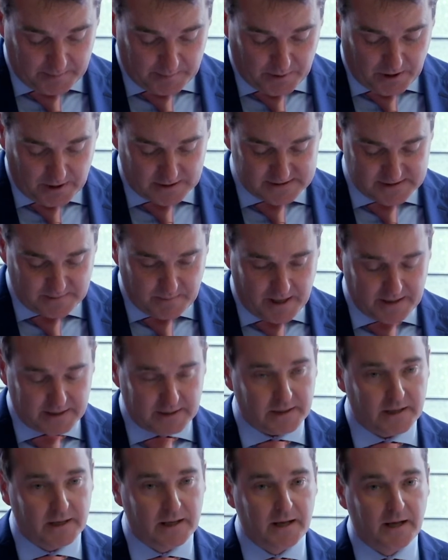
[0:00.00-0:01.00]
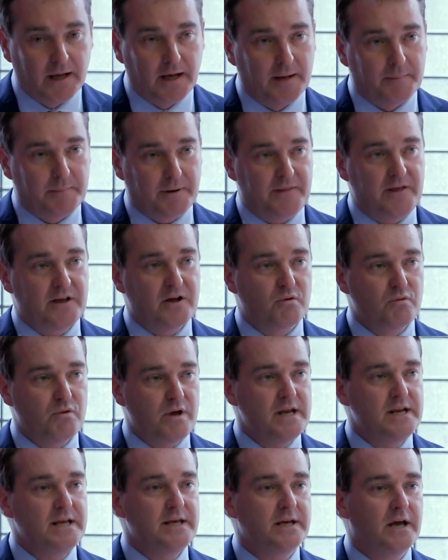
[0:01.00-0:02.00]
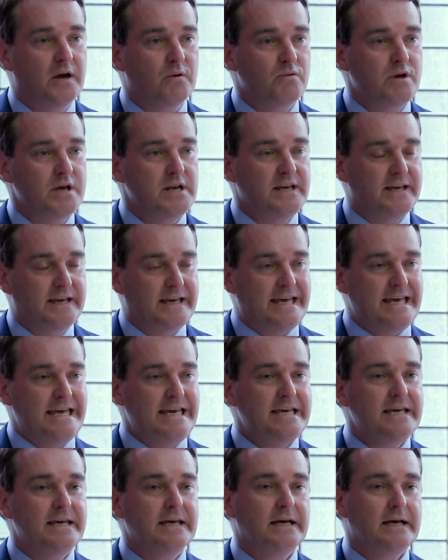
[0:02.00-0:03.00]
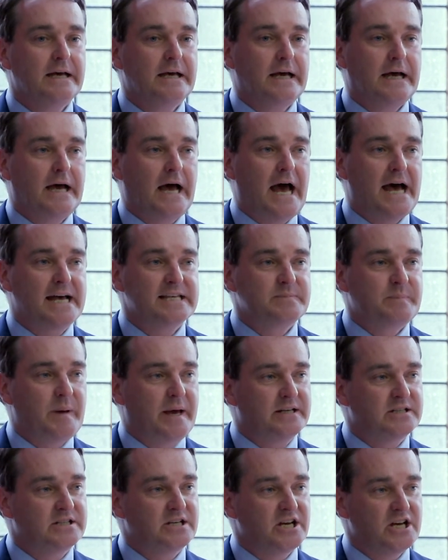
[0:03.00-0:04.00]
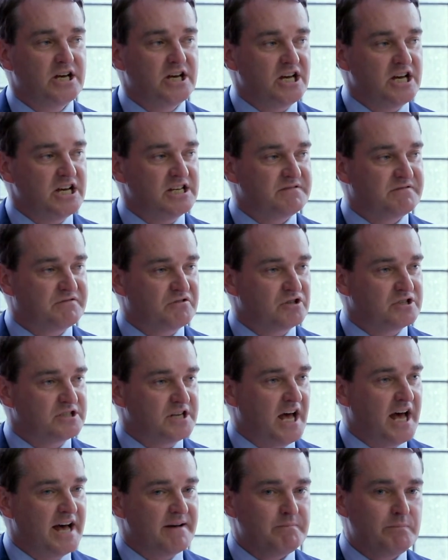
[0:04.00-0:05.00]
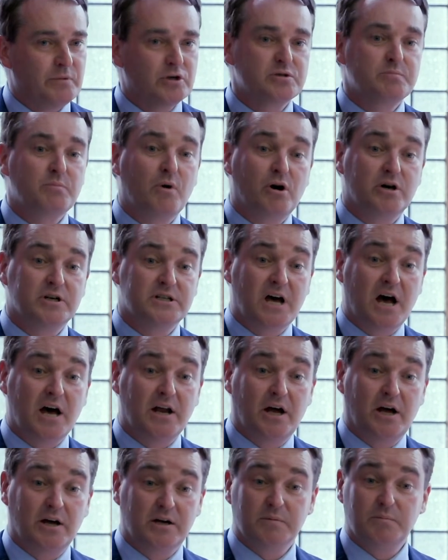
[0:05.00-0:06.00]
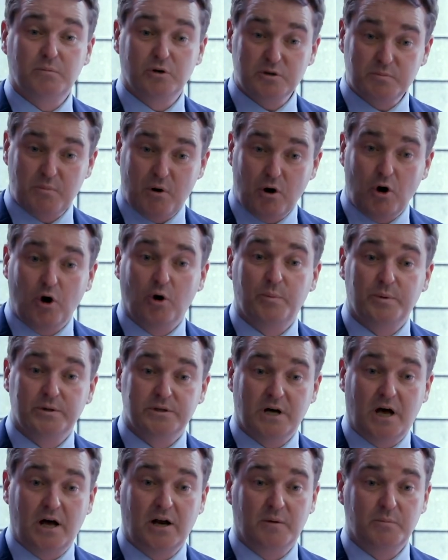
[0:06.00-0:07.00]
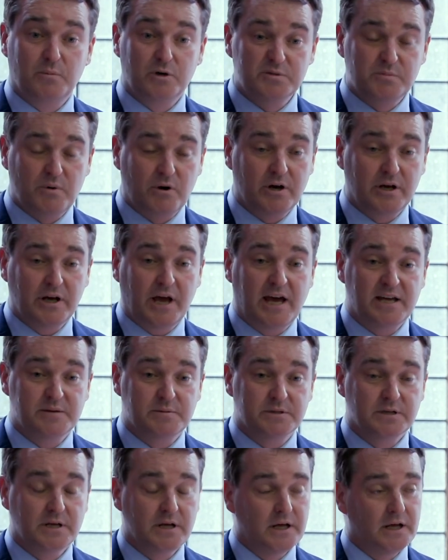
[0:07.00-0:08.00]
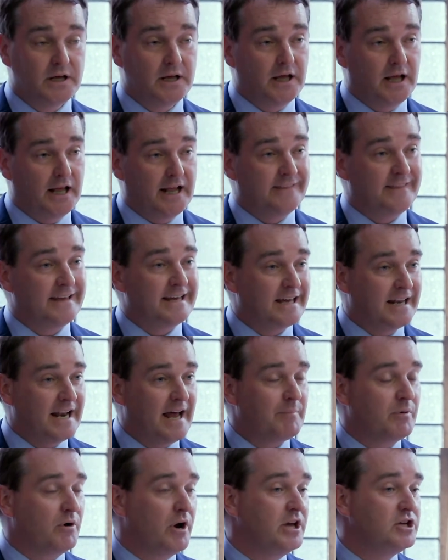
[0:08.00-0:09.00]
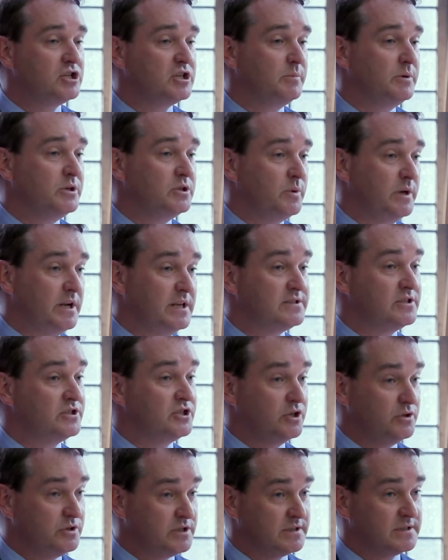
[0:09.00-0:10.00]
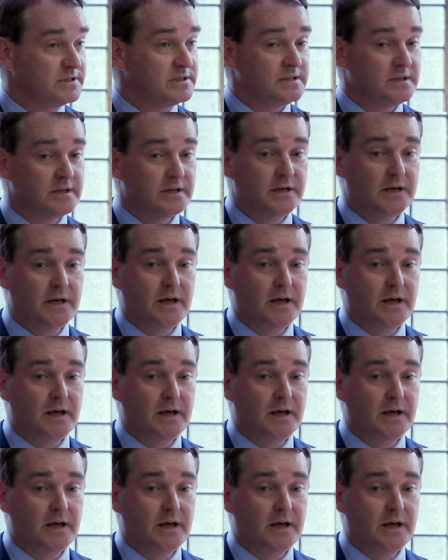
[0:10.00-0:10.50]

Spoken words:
policy making. But I think a really key aspect is for us to have much more dialogue, much more open dialogue, much more engagement. I think collaboration between institutions